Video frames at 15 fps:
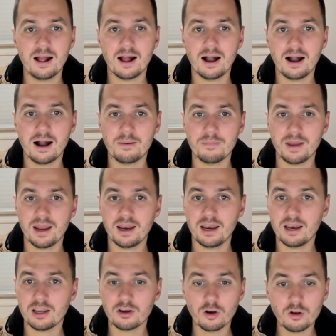um, and
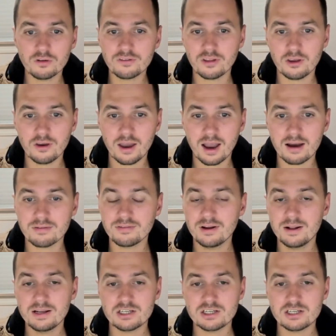any goals that you have.